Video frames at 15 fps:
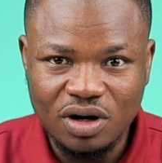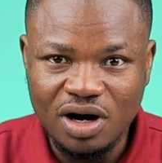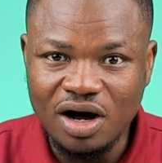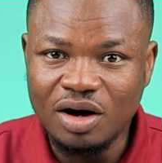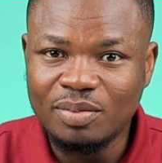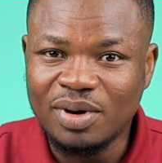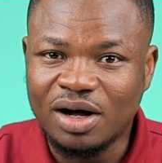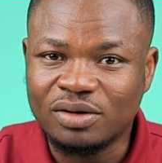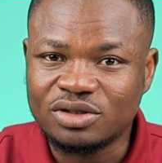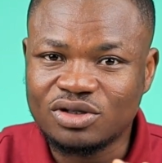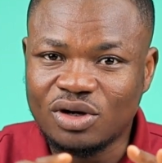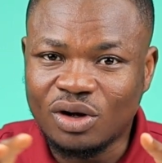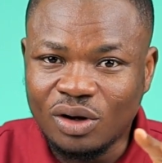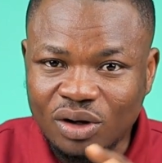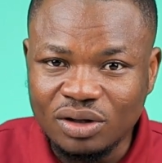how about
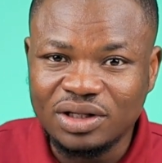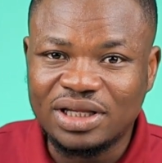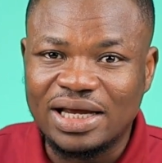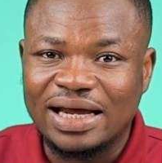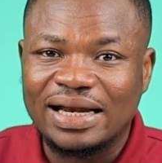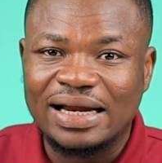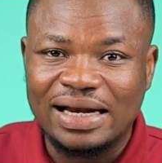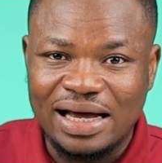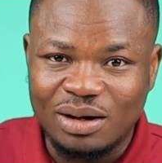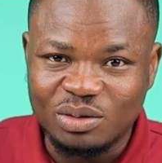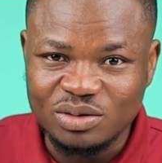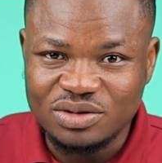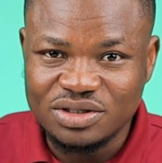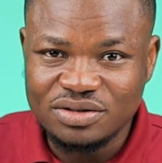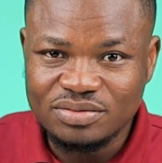all the other
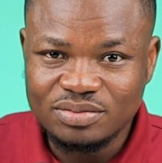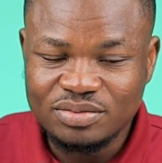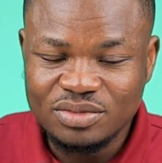nouns?